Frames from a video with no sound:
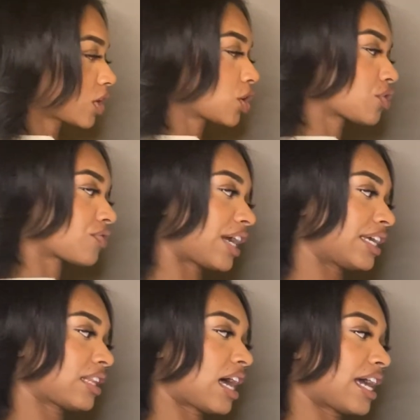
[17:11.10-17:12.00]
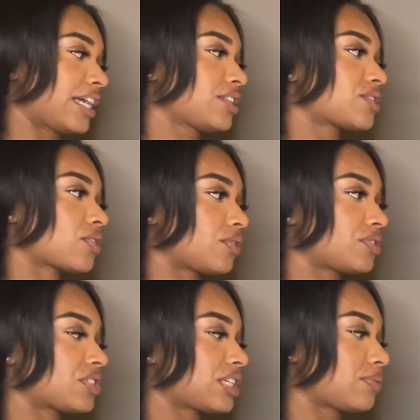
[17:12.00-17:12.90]
Grain line. So you
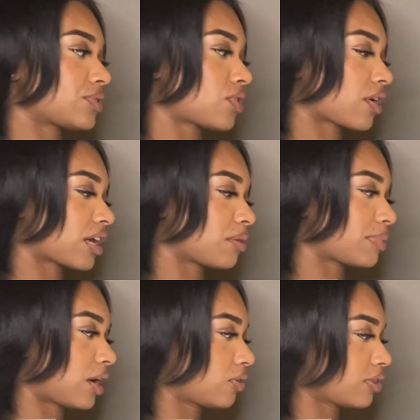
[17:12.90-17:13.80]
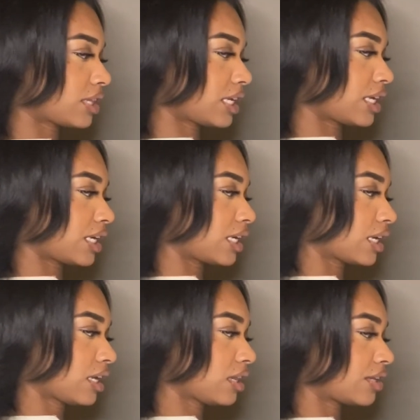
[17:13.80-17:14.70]
see we're talking about the
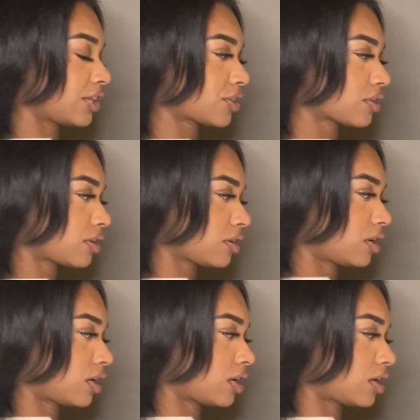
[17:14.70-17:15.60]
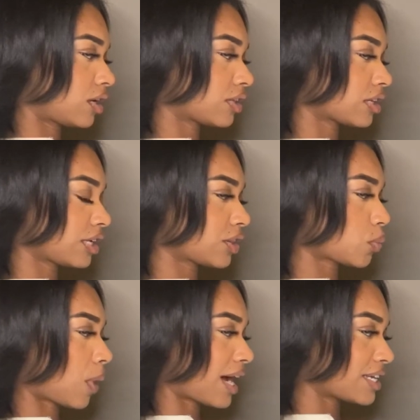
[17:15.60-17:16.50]

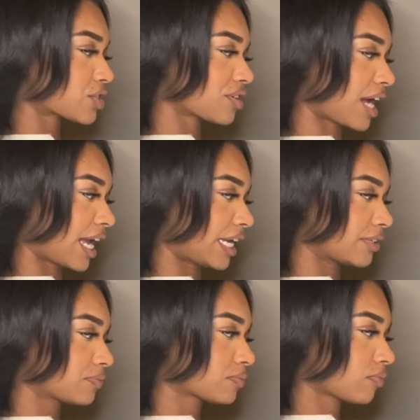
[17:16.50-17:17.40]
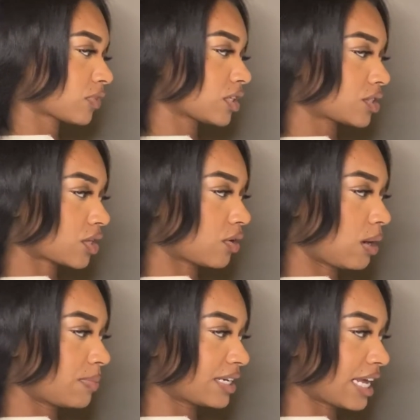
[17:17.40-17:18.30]
lengthwise grain. So
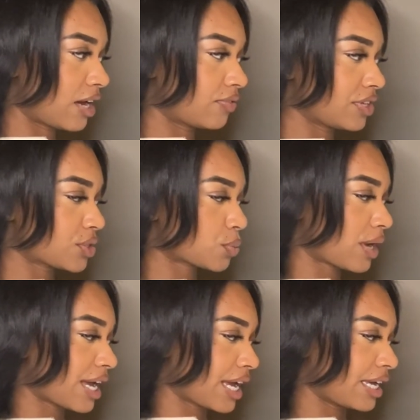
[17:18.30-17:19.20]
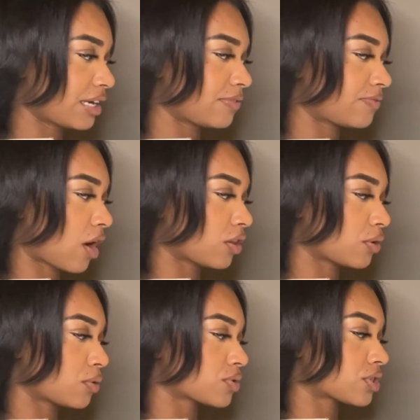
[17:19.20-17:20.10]
up and down this way, it
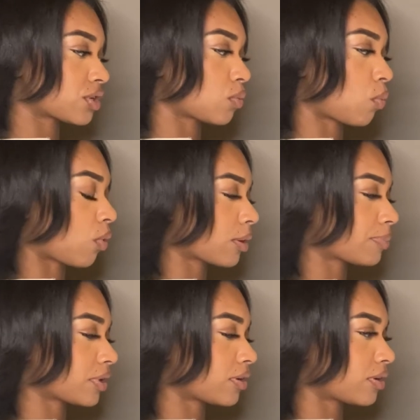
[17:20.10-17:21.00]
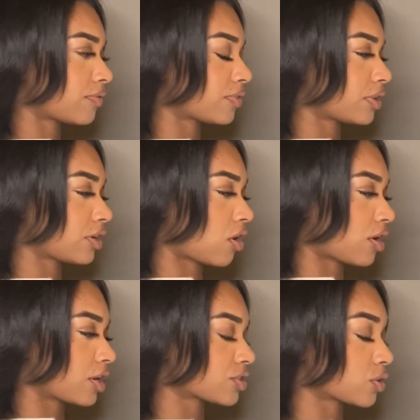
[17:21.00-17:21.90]
follows the warp of the
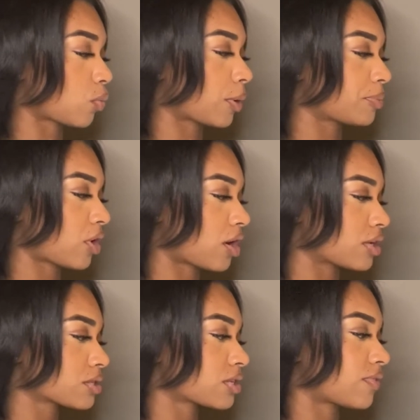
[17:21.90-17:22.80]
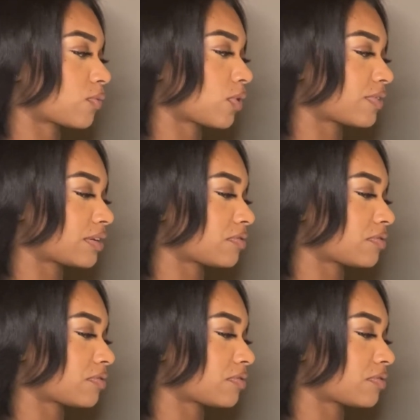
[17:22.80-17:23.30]
yarns, or the warp yarns of a woven